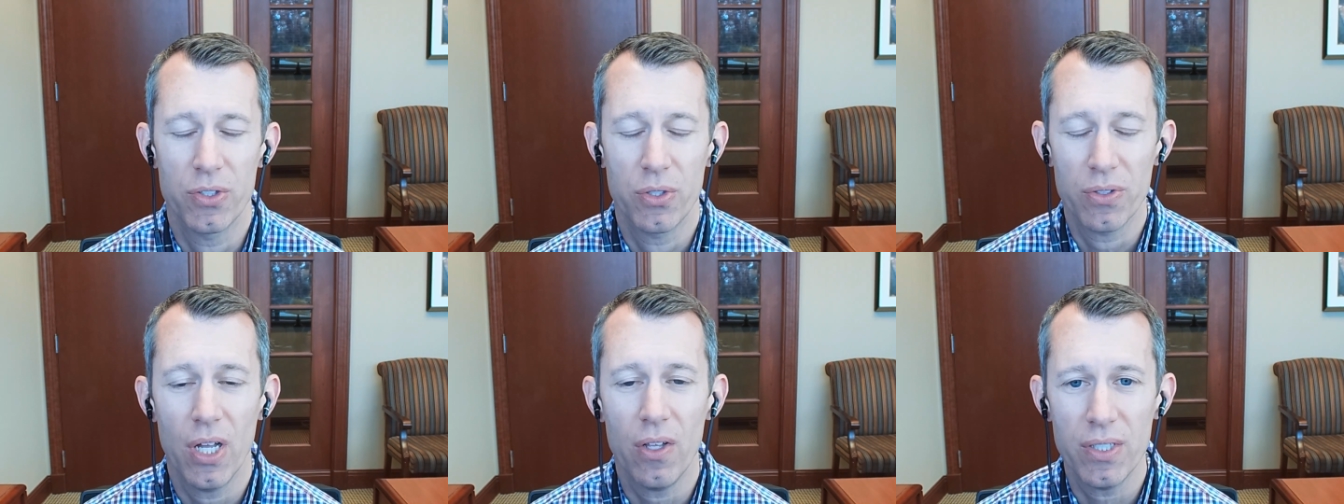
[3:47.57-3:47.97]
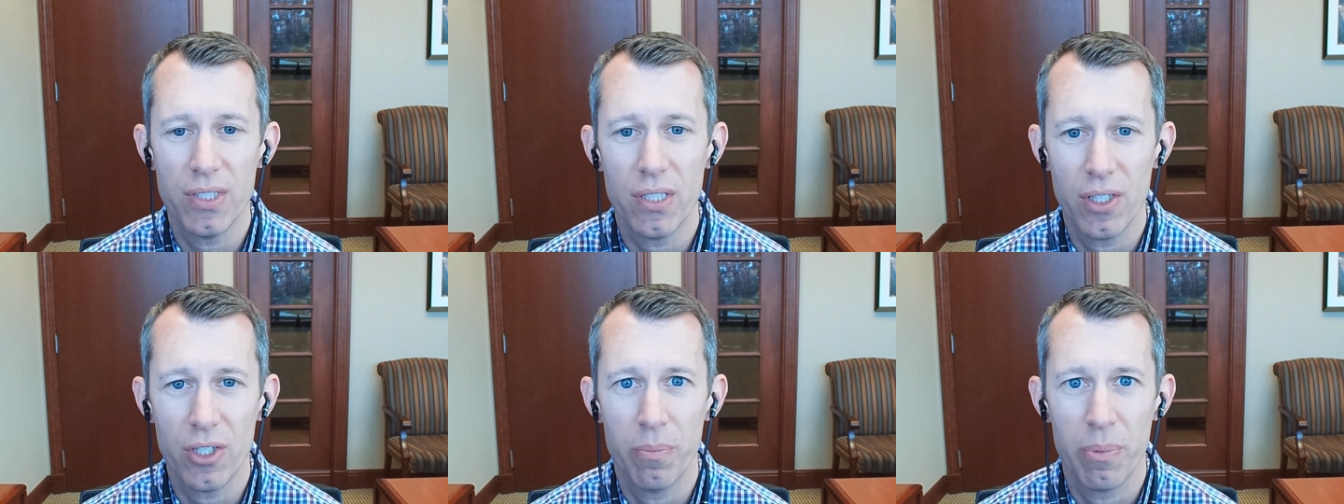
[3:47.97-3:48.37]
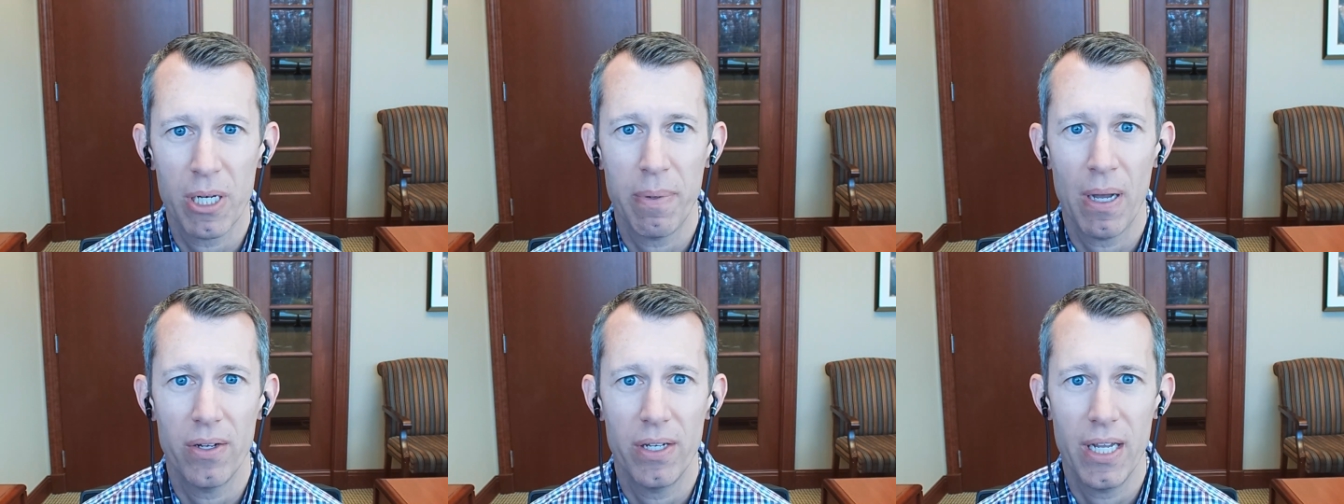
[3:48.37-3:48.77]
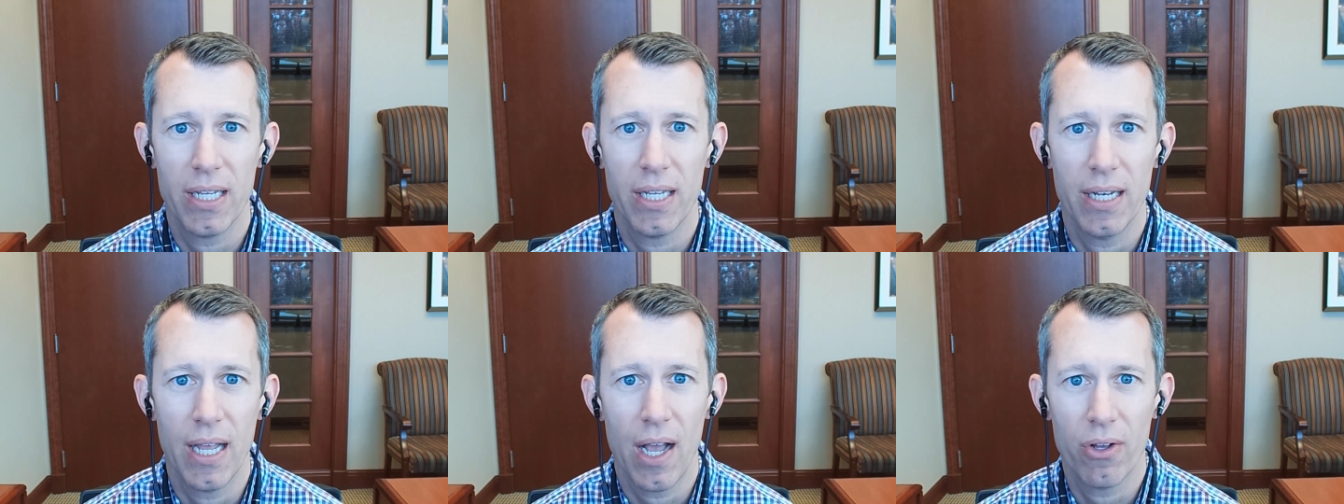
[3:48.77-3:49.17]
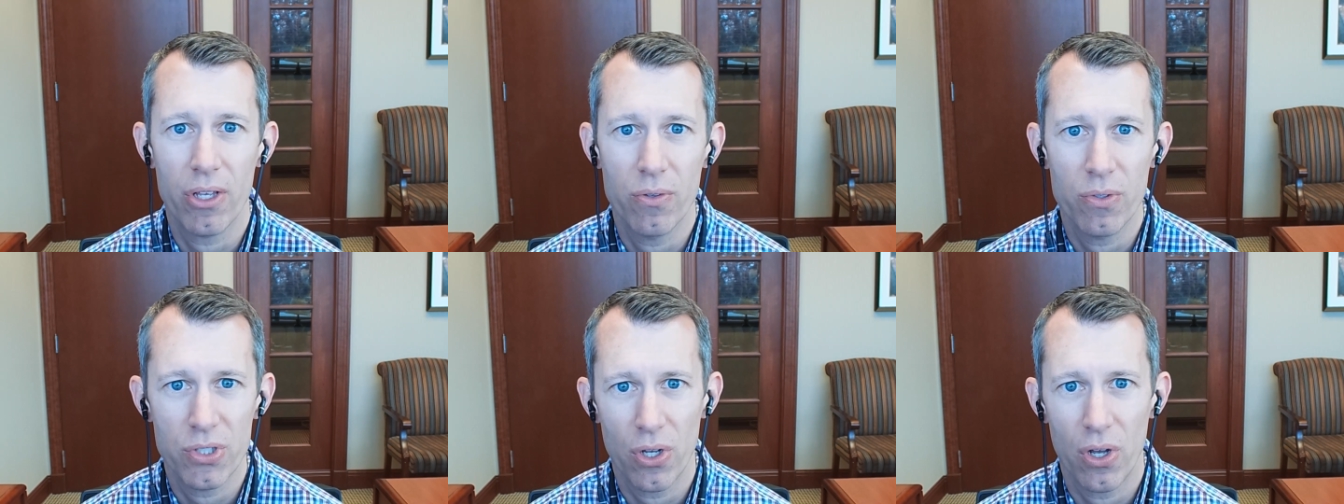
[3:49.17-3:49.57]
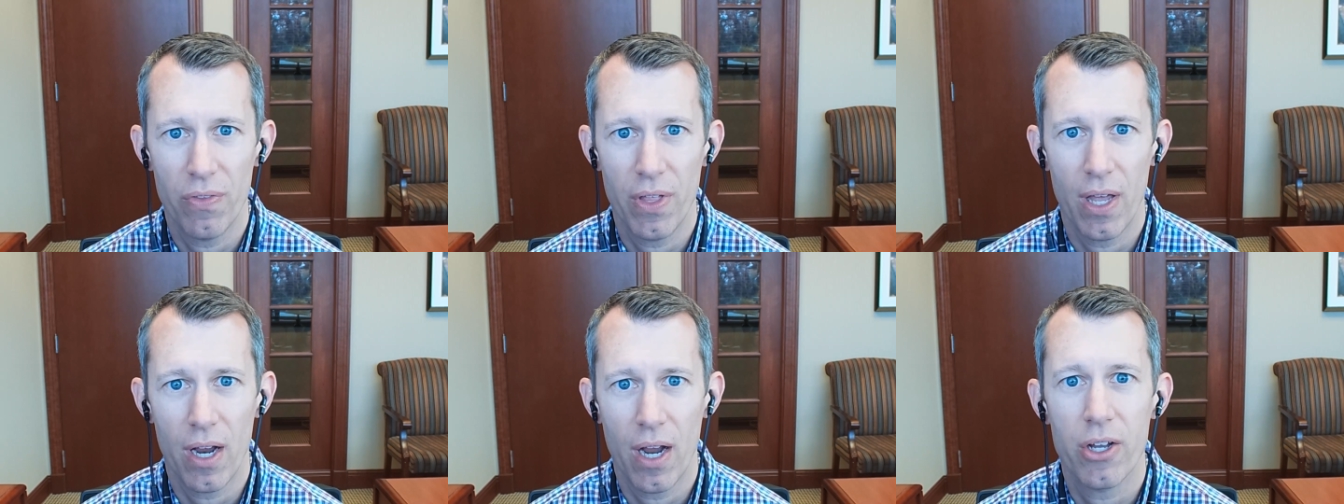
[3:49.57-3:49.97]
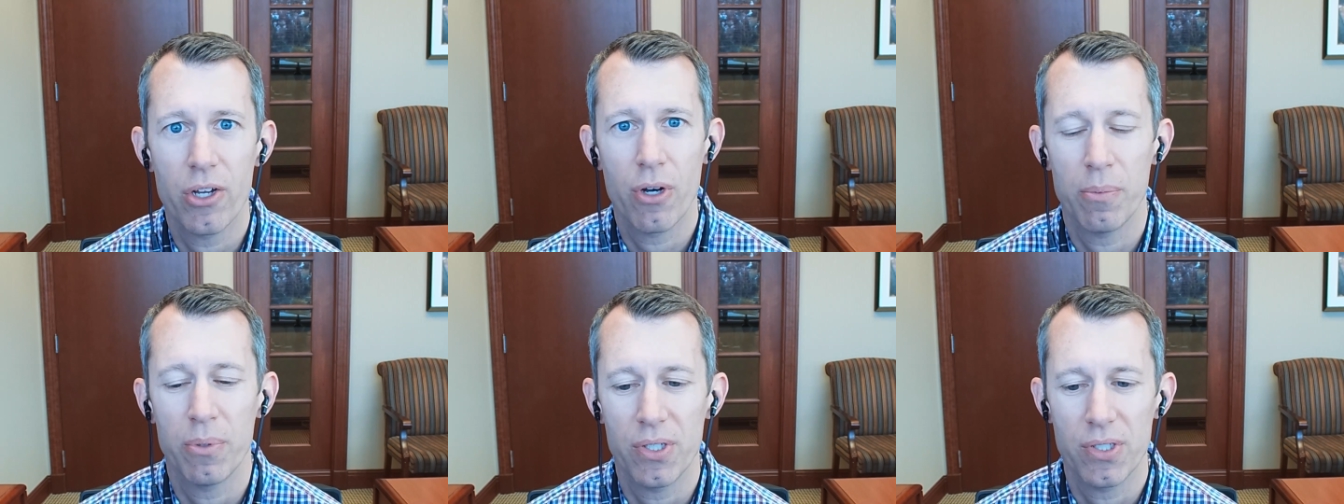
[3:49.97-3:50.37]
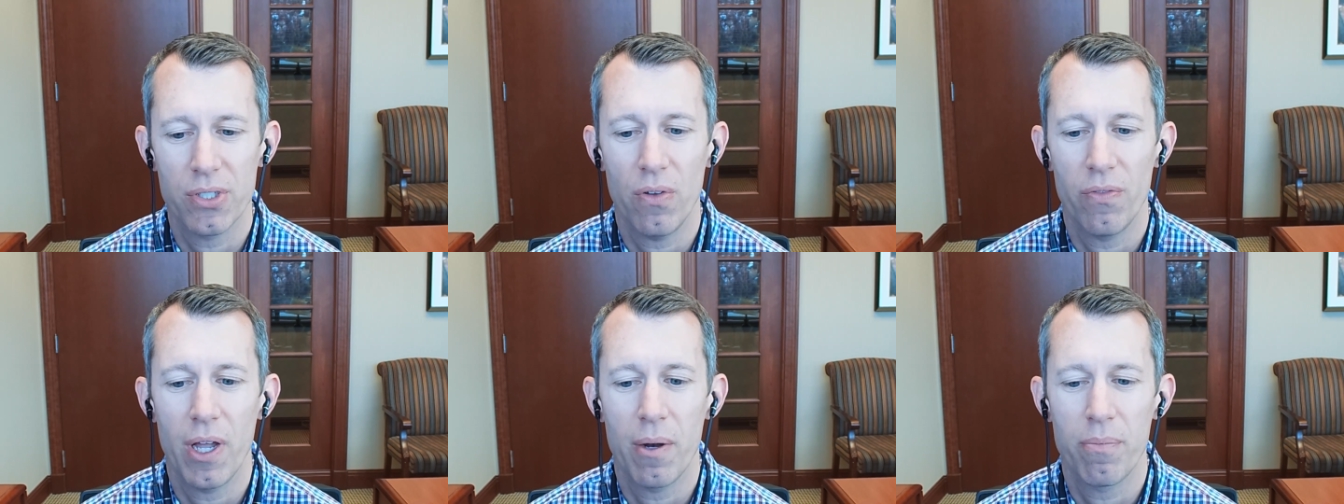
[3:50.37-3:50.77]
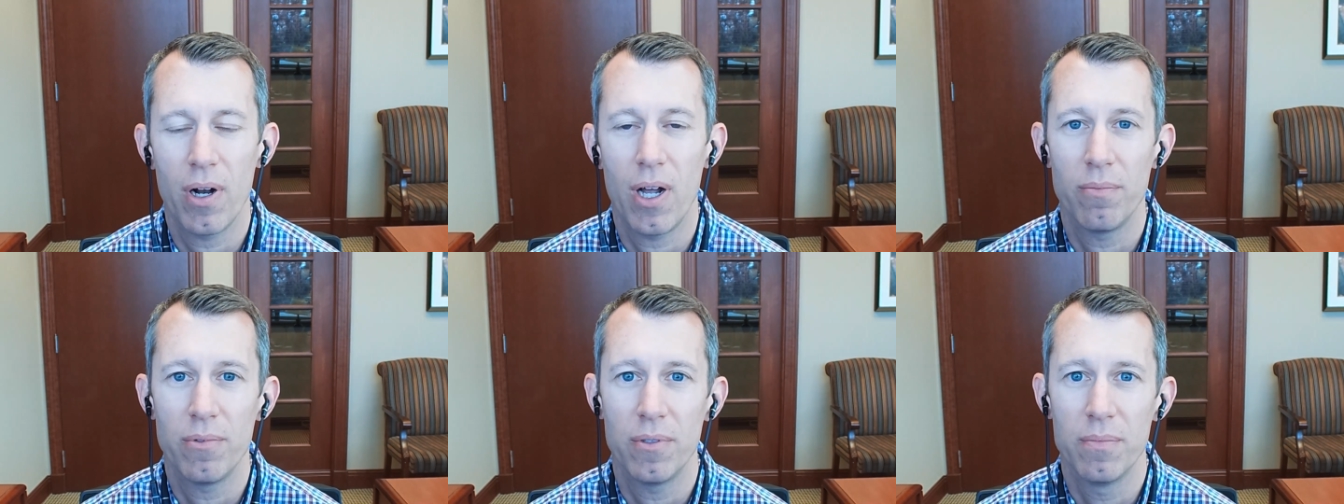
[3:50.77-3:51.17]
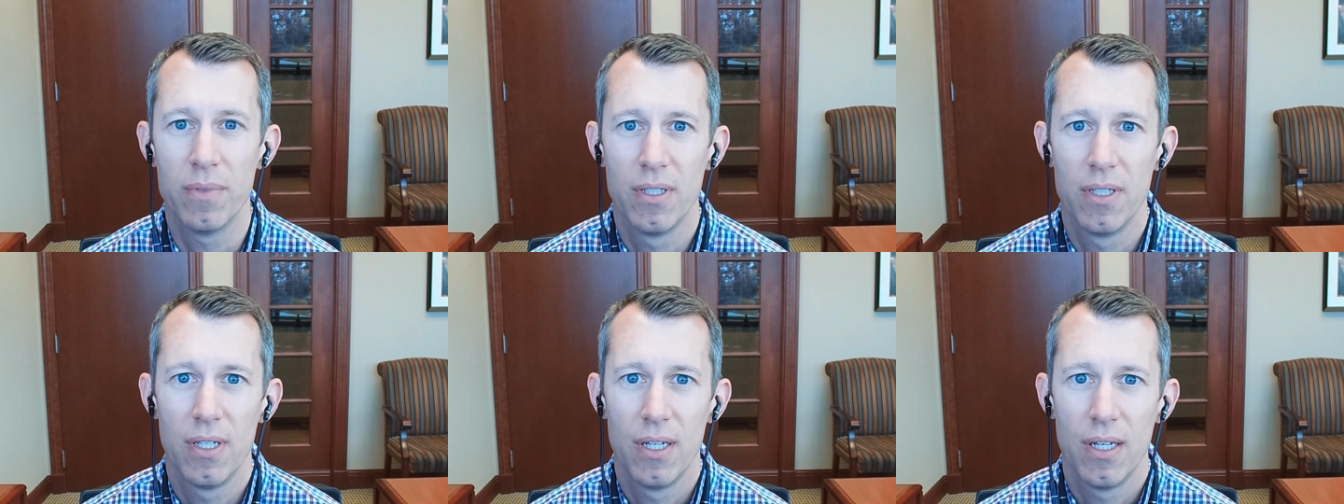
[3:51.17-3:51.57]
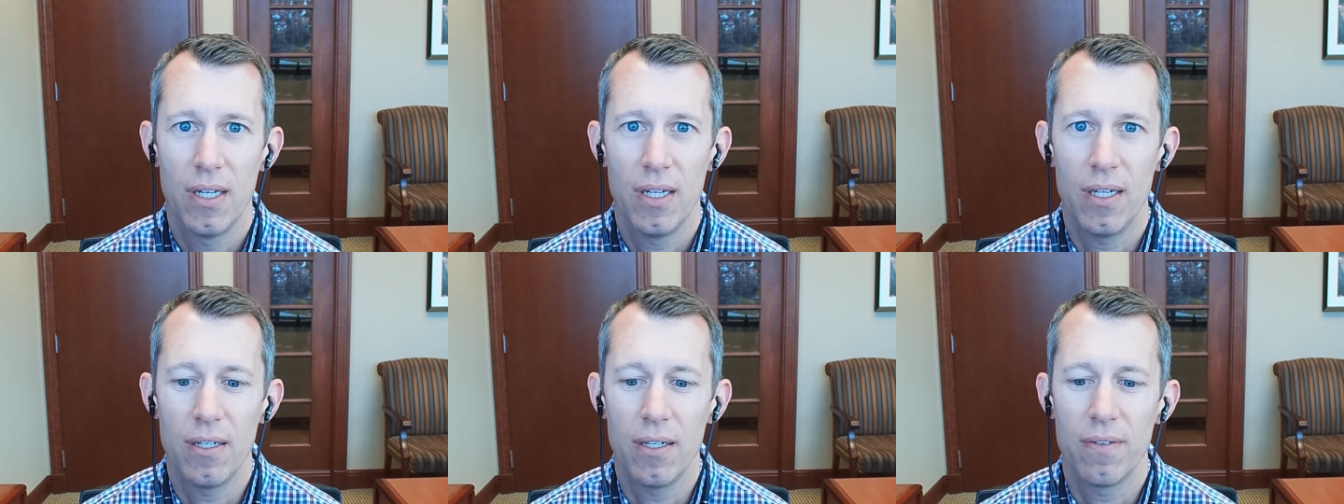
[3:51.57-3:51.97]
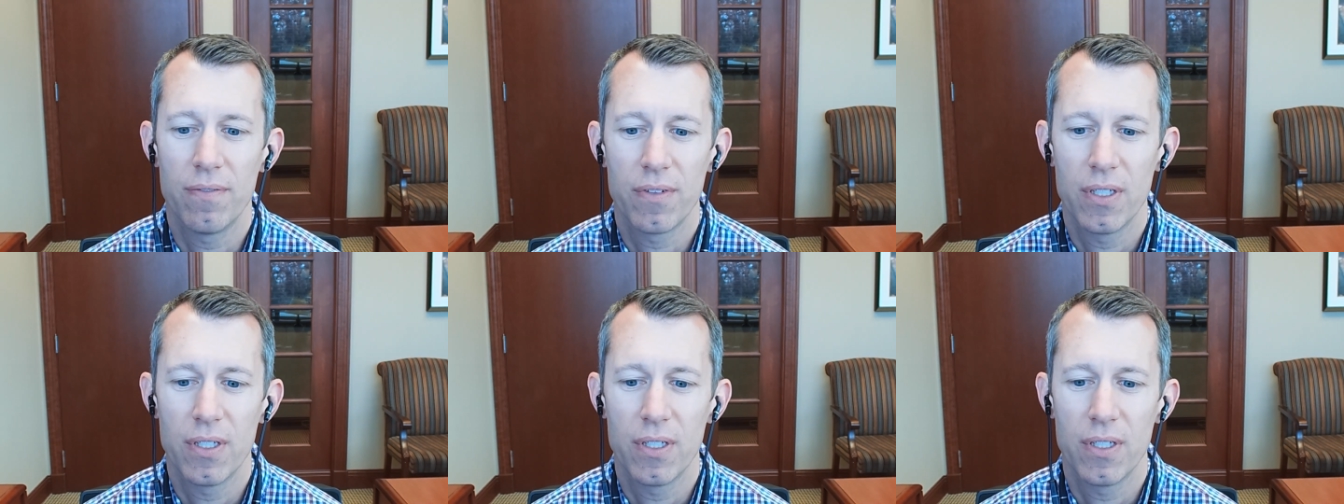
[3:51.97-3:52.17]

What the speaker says: So tell us a little bit about NIC and how you solve that, how you're able to solve that problem of